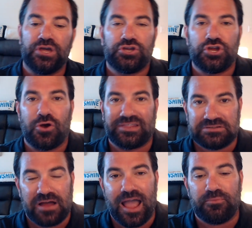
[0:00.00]
At the
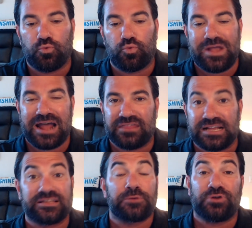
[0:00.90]
time, we had
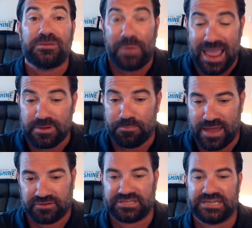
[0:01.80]
things like prepayment
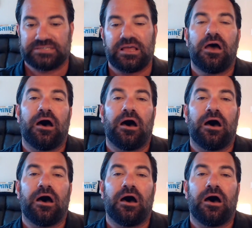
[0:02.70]
penalties.